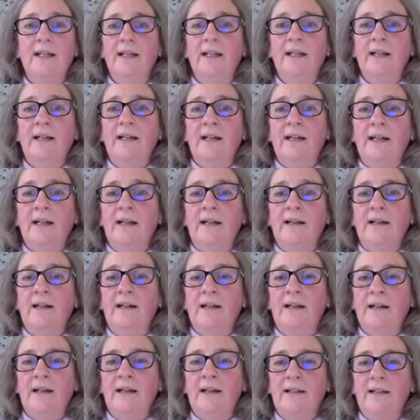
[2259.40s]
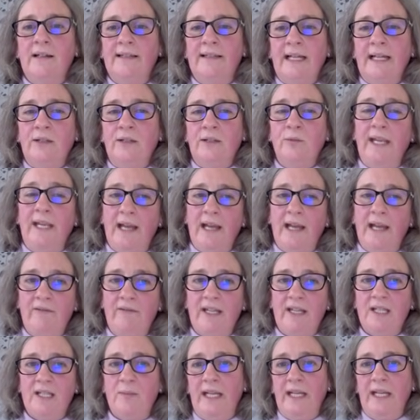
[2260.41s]
that we have
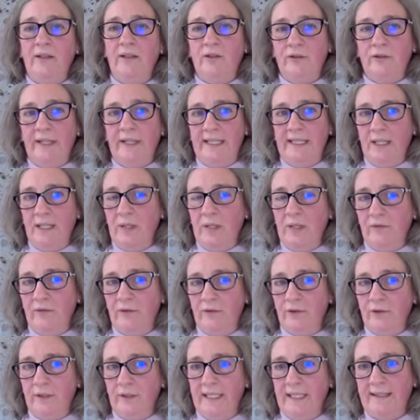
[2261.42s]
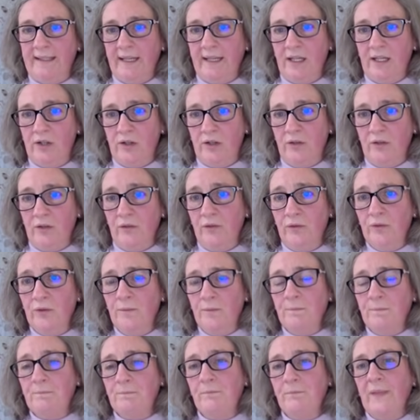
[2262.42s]
explained already before in section
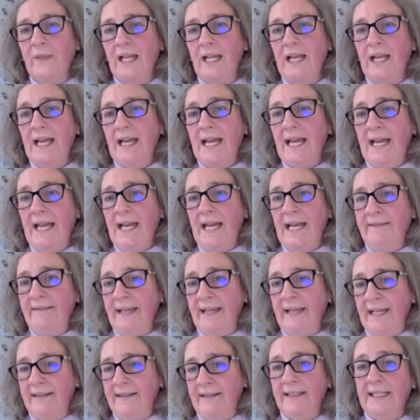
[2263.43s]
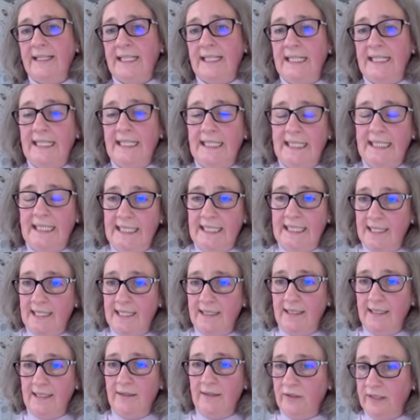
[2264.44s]
2, and then clearly
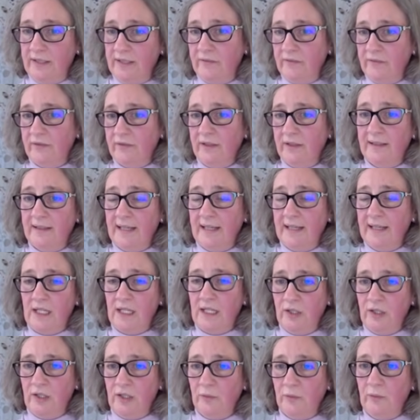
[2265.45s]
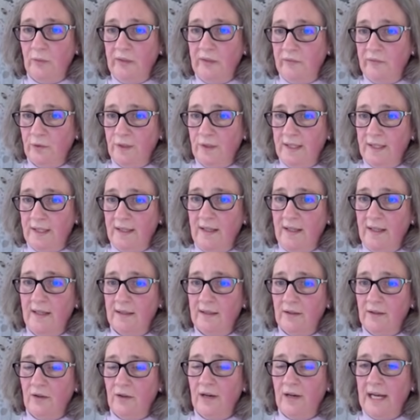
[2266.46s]
listed the different action we foresee.
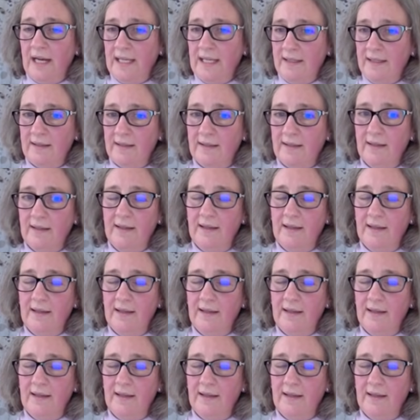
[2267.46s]
So as